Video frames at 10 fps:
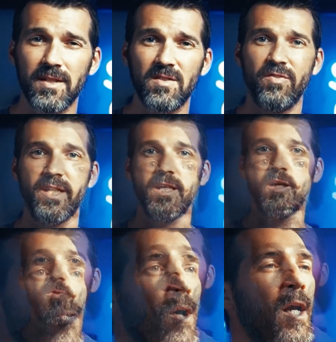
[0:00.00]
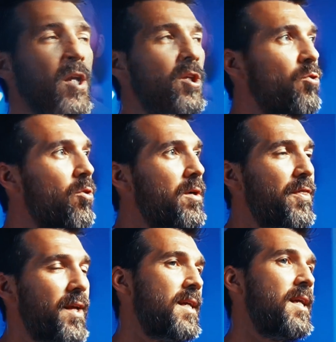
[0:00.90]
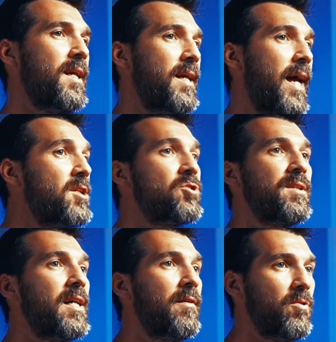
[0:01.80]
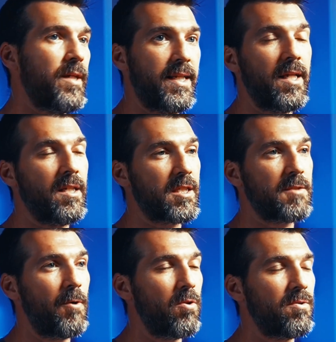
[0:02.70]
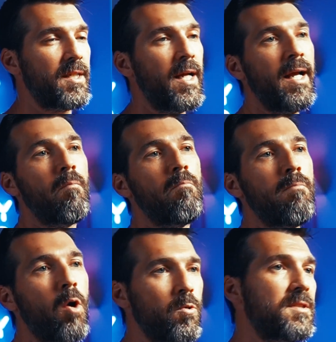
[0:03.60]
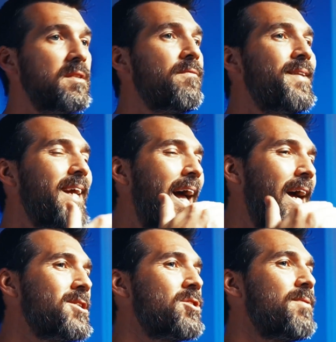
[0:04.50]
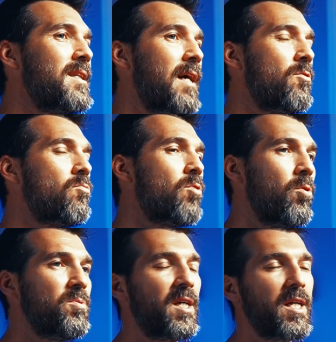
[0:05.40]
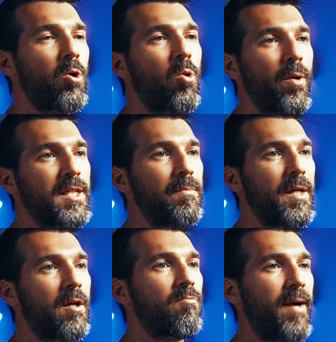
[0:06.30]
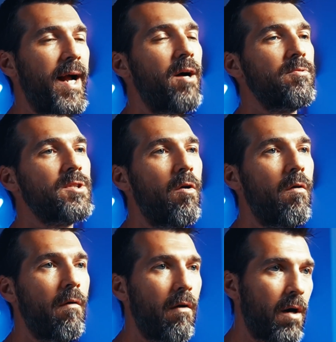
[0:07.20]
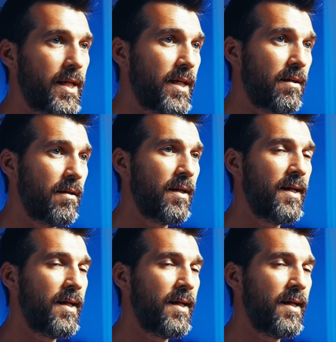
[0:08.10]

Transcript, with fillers: this video, you're thinking entry level, like getting exposed. Most of the entry level roles are going to be around audit